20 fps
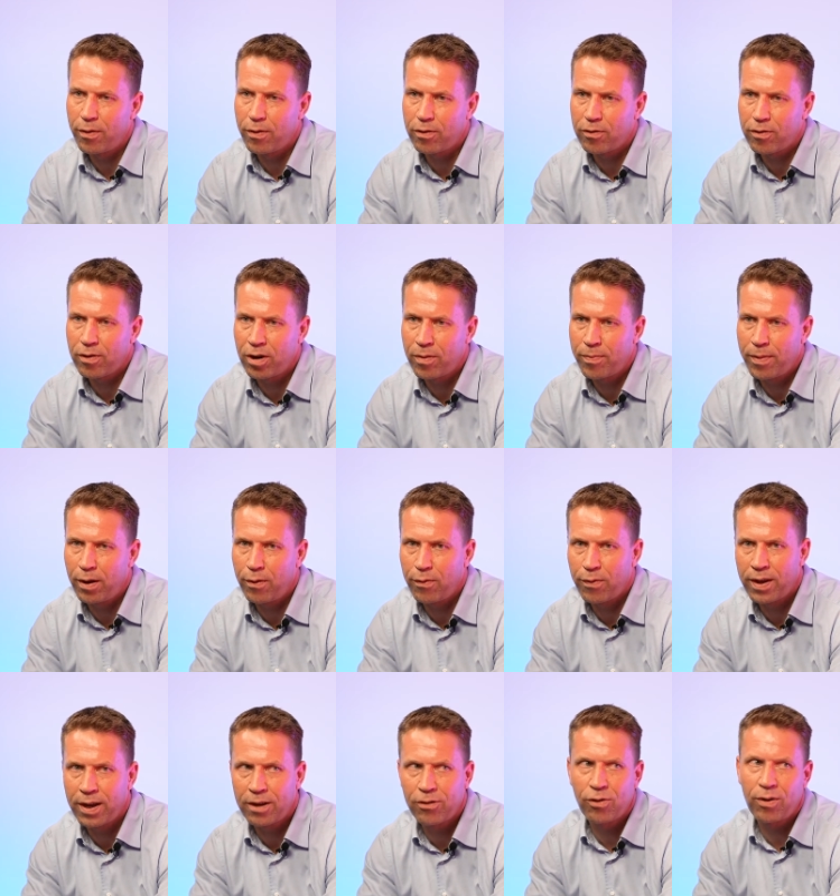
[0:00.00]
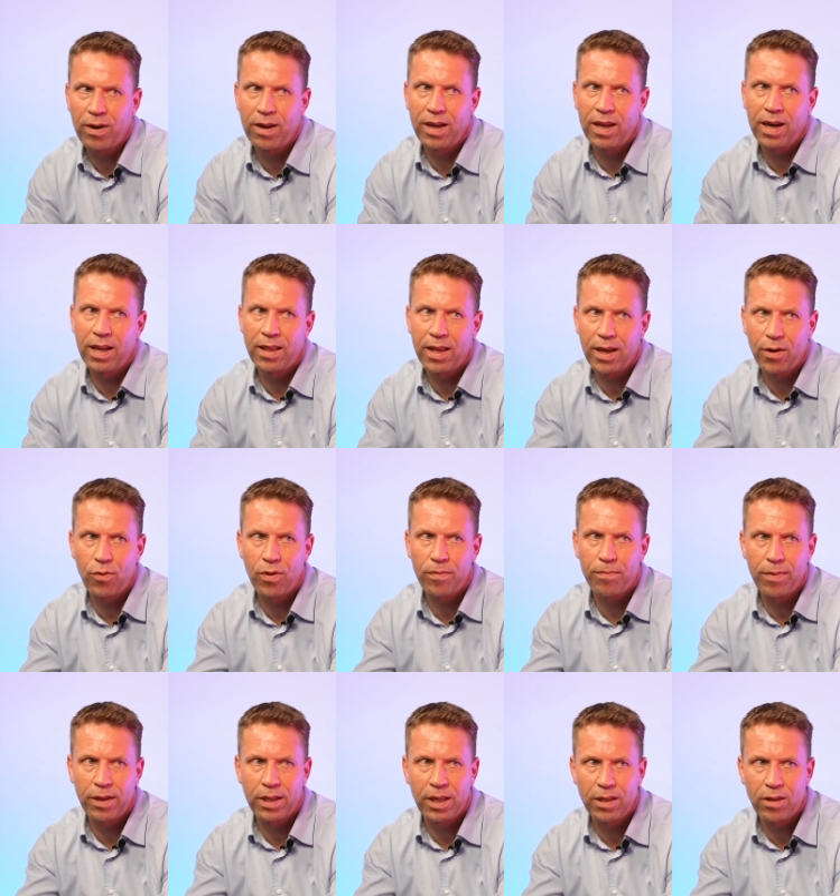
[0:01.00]
start manufacturing, getting the
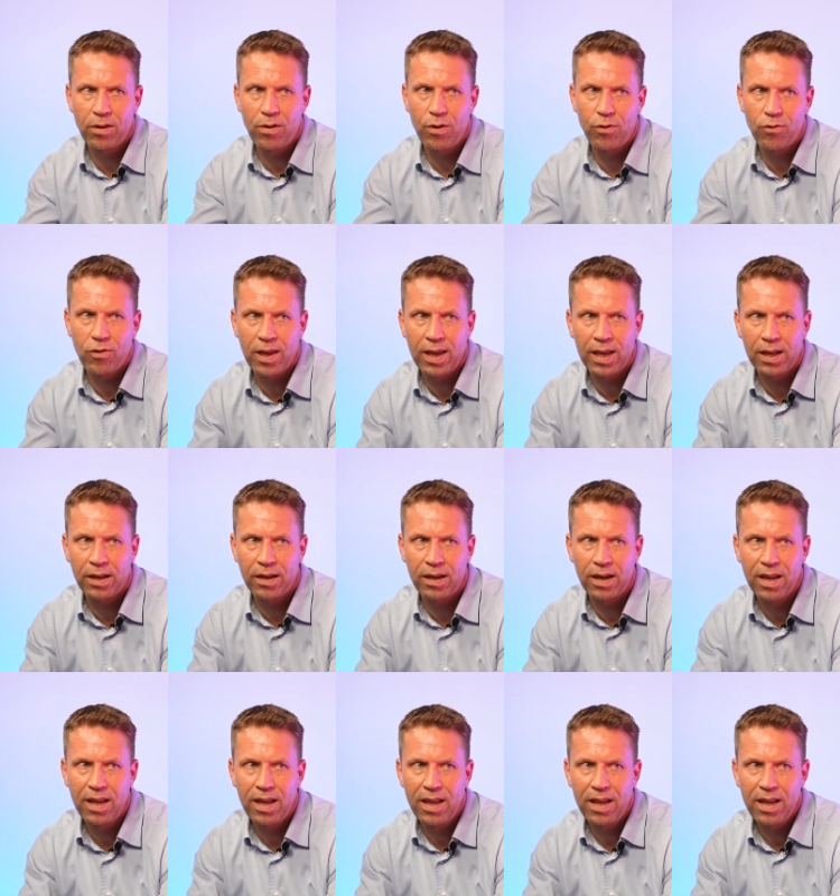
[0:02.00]
equipment into New Zealand,